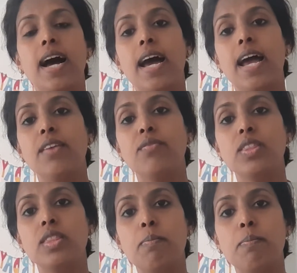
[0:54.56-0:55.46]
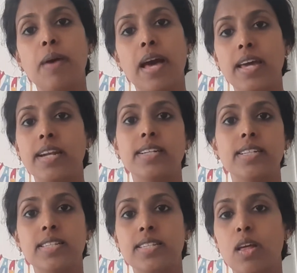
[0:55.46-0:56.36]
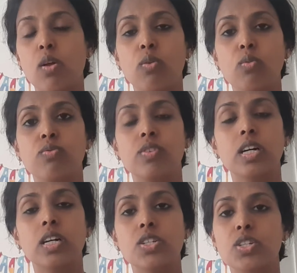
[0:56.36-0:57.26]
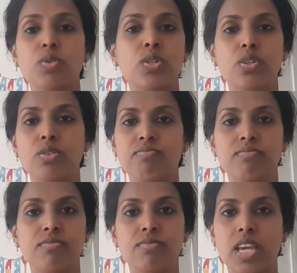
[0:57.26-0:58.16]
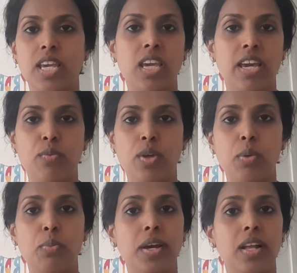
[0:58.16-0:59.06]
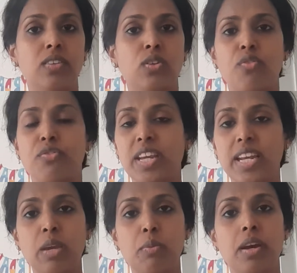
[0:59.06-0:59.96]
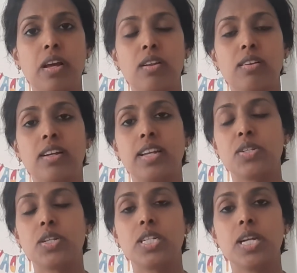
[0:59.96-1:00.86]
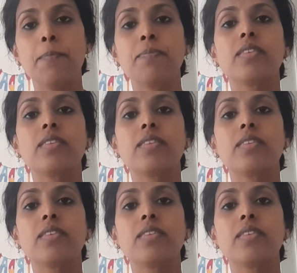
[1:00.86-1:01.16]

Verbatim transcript: And with the parrot itself, she was in taking care very well, not feeding well, and etc.